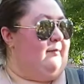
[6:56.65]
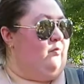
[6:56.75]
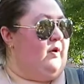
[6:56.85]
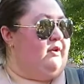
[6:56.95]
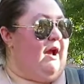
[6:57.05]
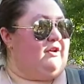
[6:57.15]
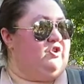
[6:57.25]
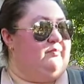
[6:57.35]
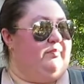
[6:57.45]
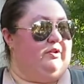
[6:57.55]
When you're
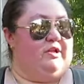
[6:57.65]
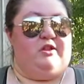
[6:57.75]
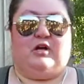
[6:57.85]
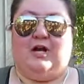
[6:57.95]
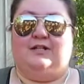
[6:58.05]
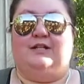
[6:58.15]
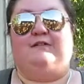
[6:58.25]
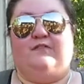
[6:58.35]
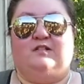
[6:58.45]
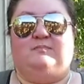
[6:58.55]
actually building the garden in
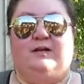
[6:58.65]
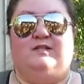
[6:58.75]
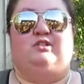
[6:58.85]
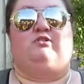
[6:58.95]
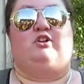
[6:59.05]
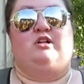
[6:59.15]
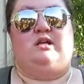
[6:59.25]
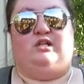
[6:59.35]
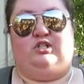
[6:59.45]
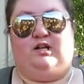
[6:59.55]
the first place, you're going to
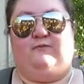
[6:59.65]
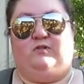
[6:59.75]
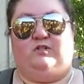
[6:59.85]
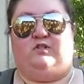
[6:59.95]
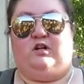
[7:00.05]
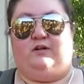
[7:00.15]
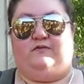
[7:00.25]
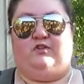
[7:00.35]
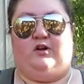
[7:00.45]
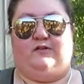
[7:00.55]
need a shovel to start
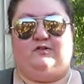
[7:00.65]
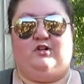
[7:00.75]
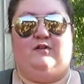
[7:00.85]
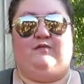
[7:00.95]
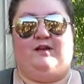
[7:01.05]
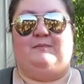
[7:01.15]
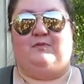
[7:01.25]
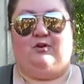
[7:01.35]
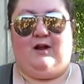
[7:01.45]
turfing up the